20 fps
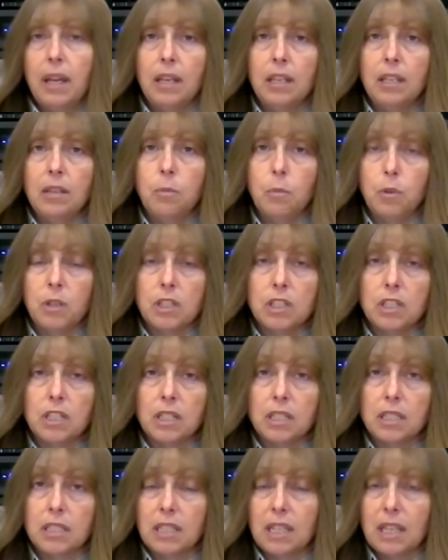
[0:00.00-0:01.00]
And we're just
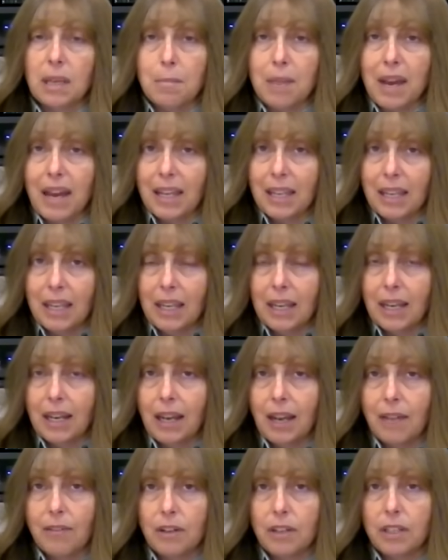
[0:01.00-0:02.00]
going to stick it back
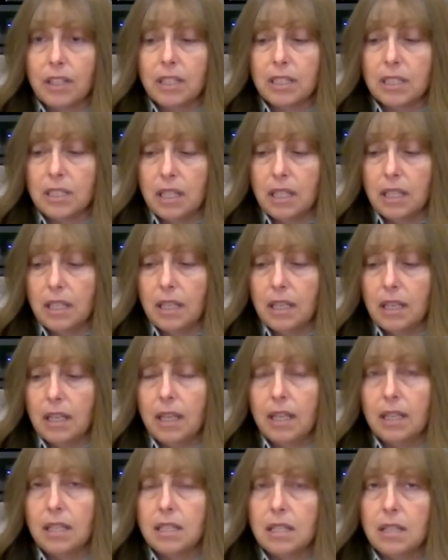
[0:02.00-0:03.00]
in after it gets done
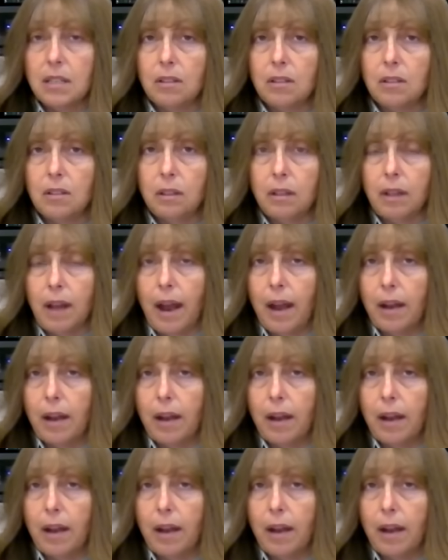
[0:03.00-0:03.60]
until